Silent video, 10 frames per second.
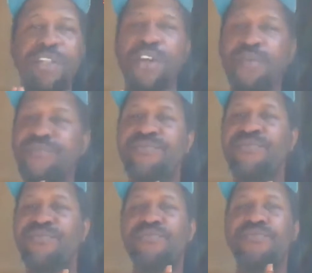But you know,
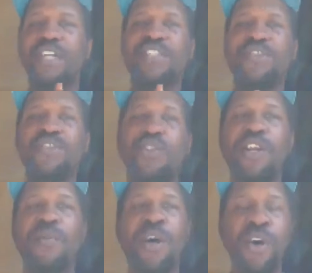I still
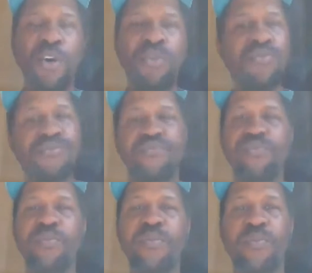can do that on my own.
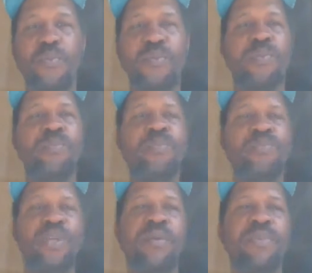
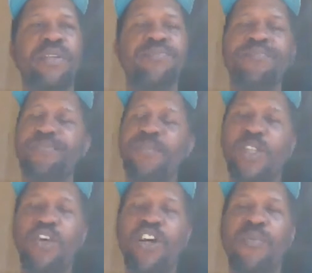But it'd be
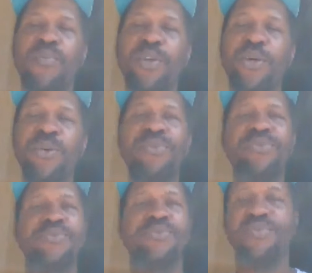a little help would be cool.